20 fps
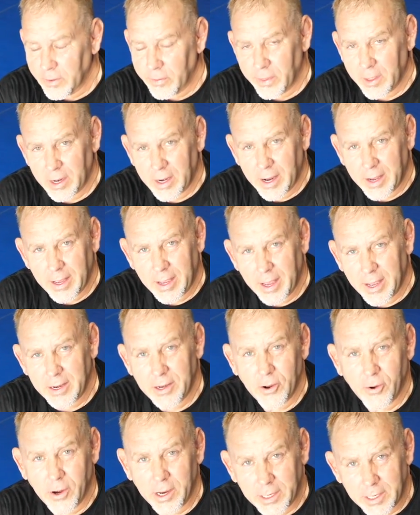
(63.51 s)
that I had
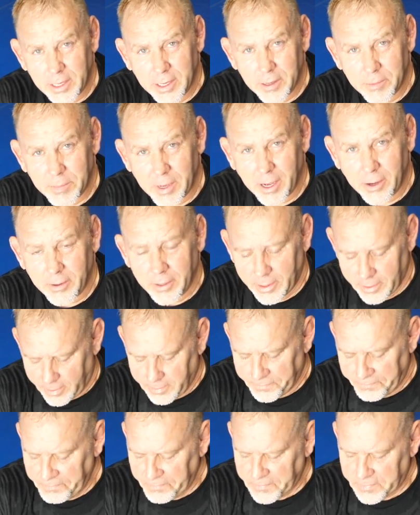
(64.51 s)
no idea about.
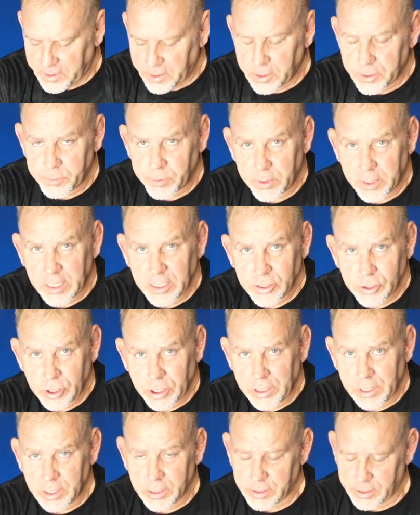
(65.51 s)
That was pretty
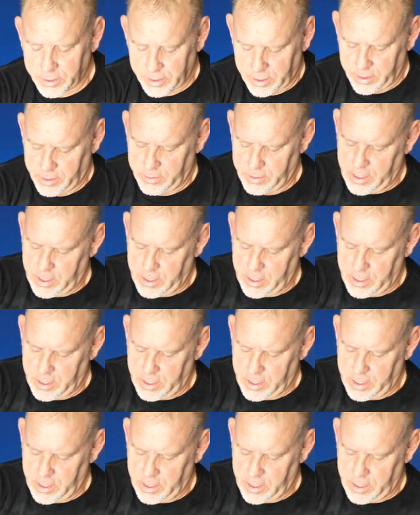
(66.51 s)
ingenious.